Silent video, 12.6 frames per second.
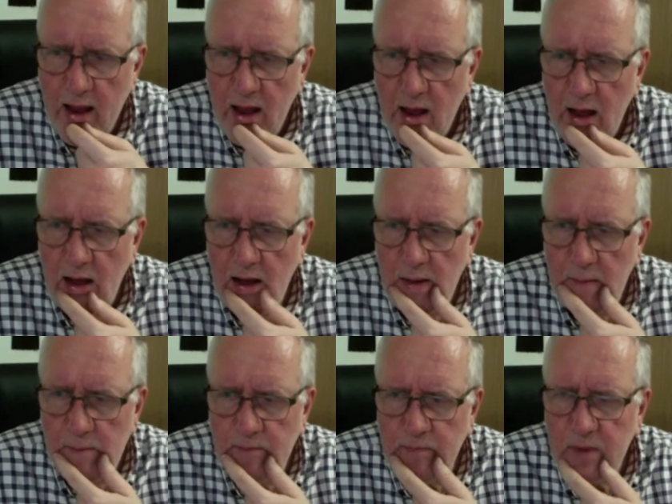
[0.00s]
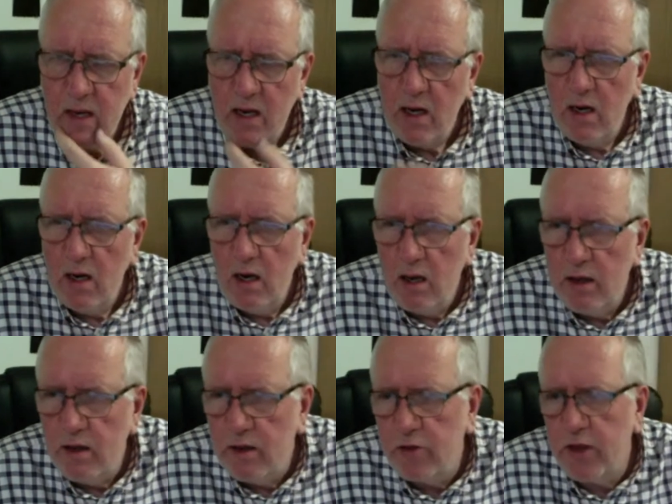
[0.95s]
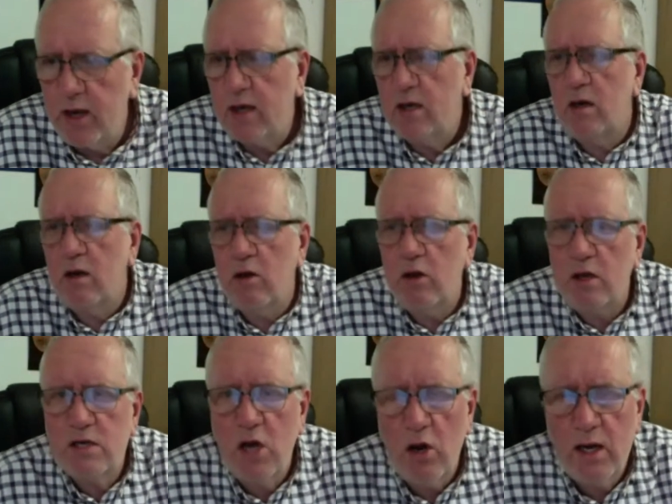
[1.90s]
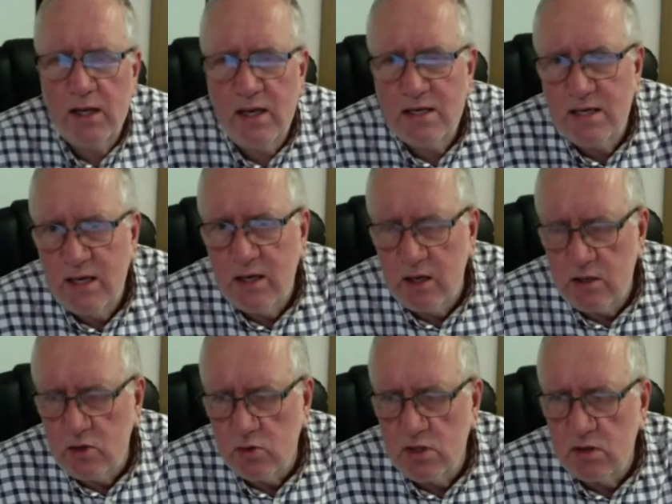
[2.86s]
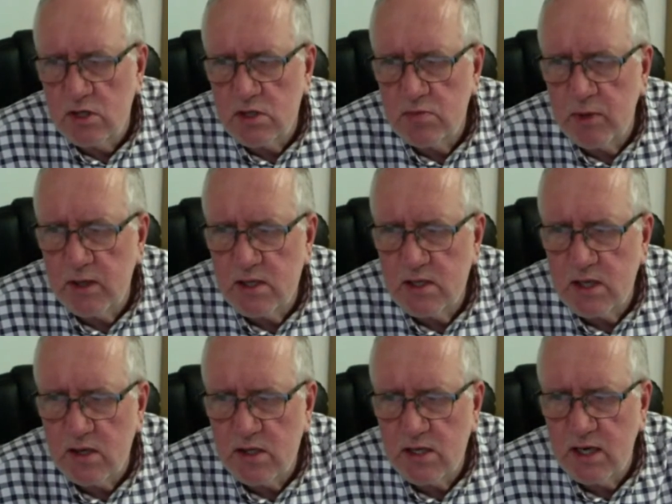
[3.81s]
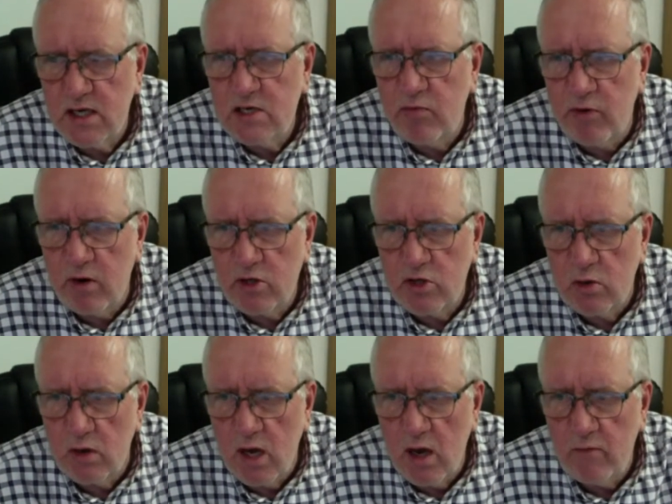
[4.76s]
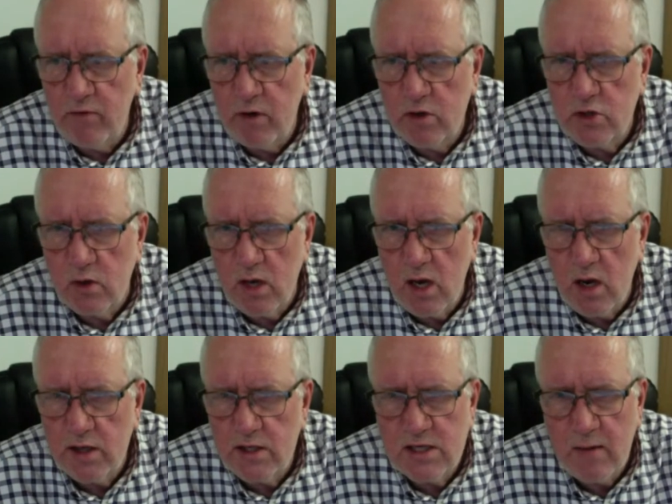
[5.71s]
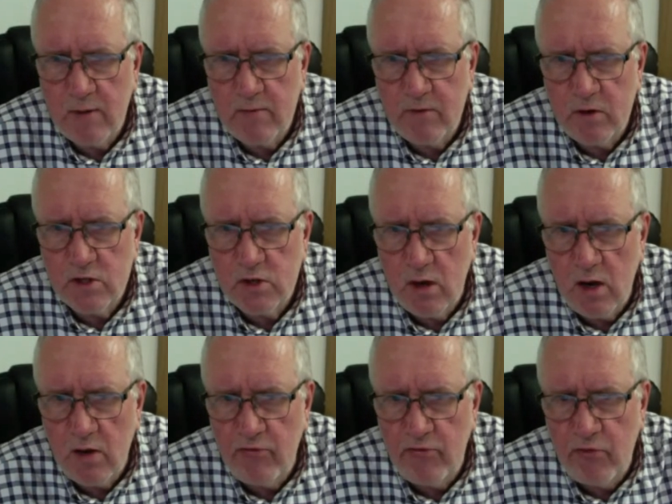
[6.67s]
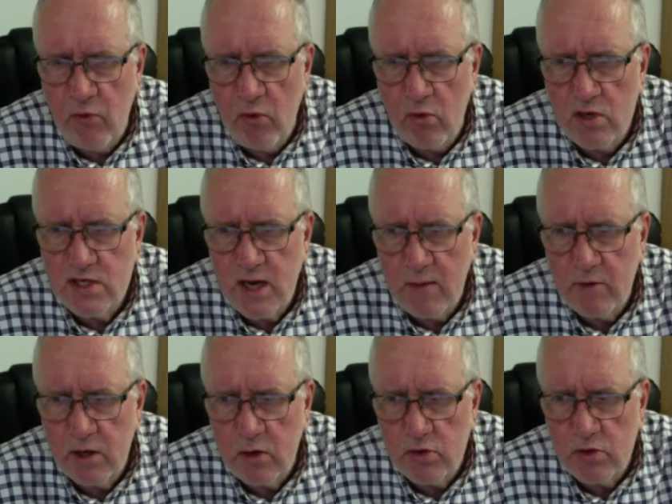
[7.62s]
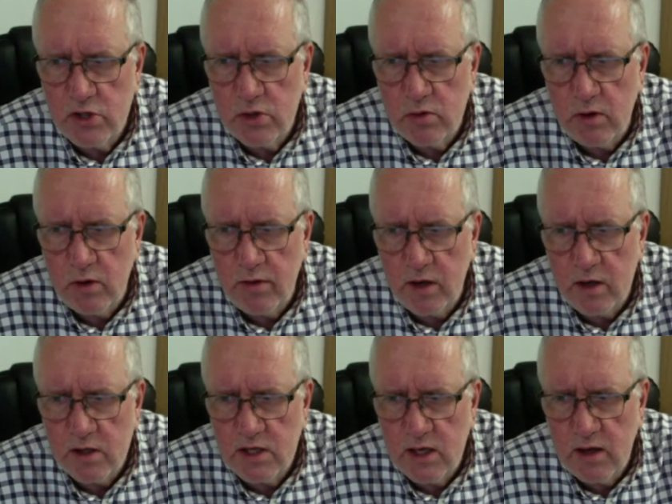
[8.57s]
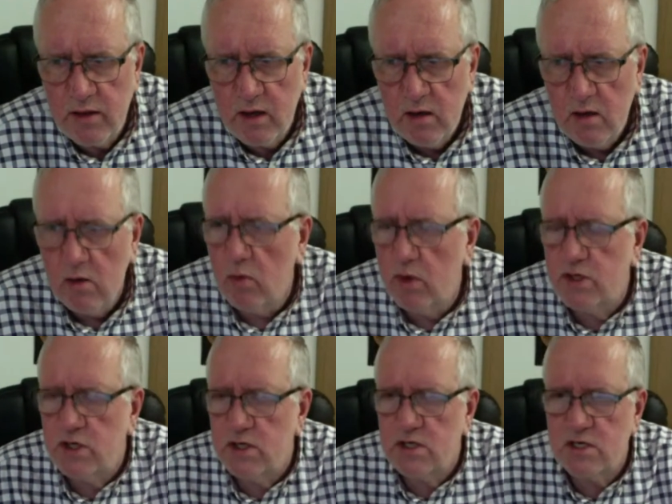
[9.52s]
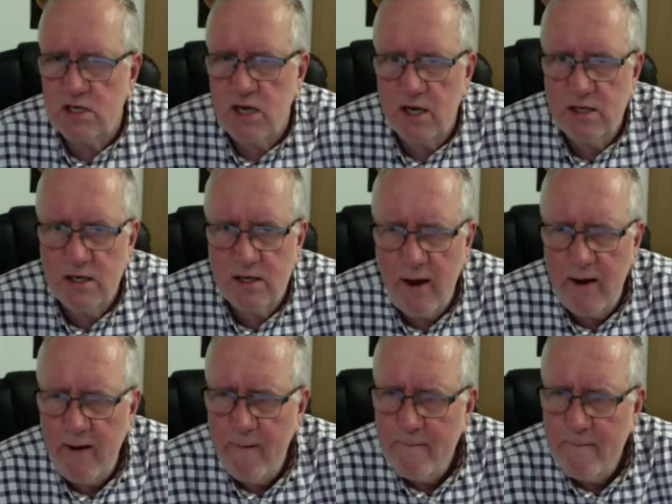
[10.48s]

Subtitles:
The thing tying this in that's also just being discussed is virtual lard. Virtual lard is happening. Virtual lard 4 is happening on June the 30th, which is a Saturday.